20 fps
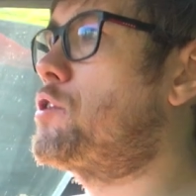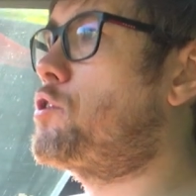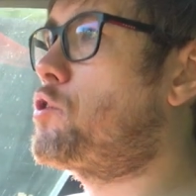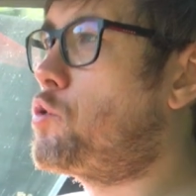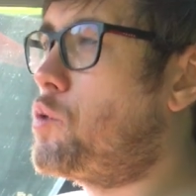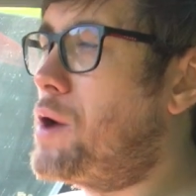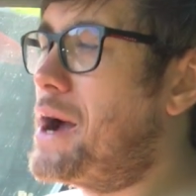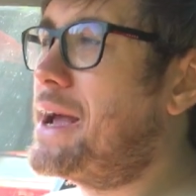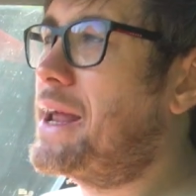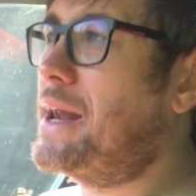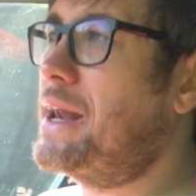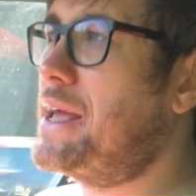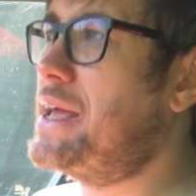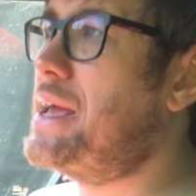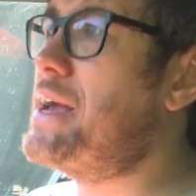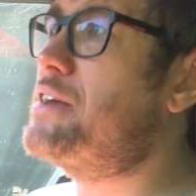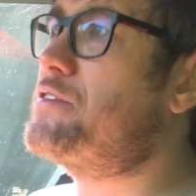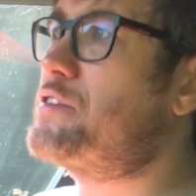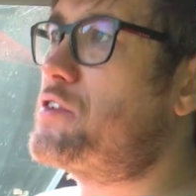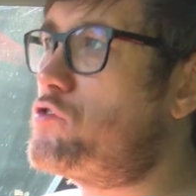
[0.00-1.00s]
Quang Le
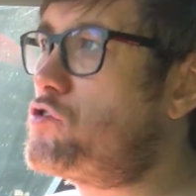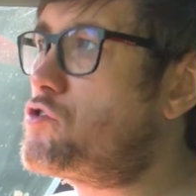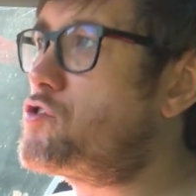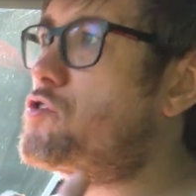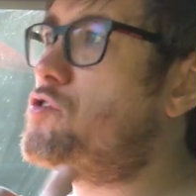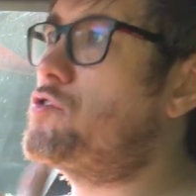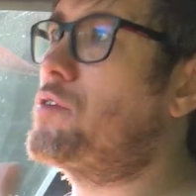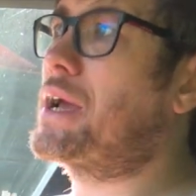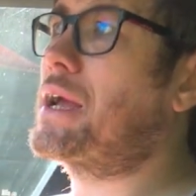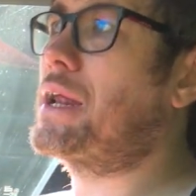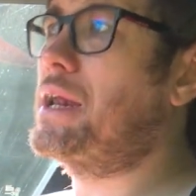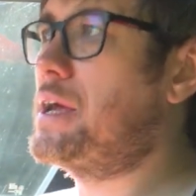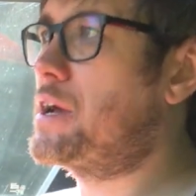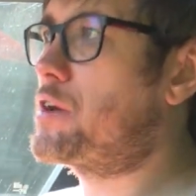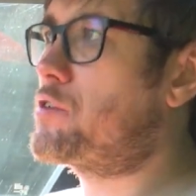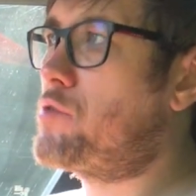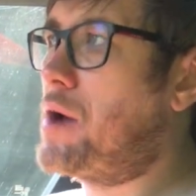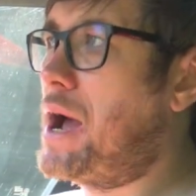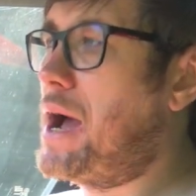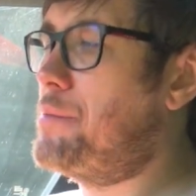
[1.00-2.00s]
isn't strictly a
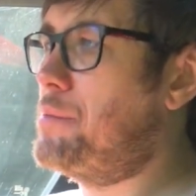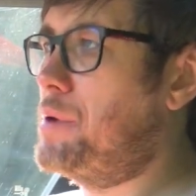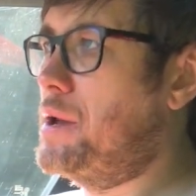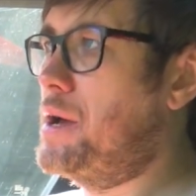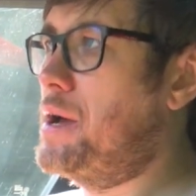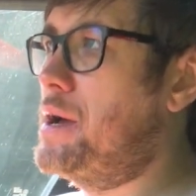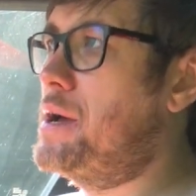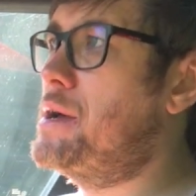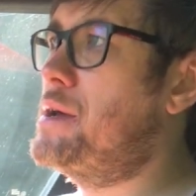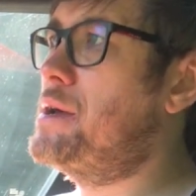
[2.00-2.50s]
grappler.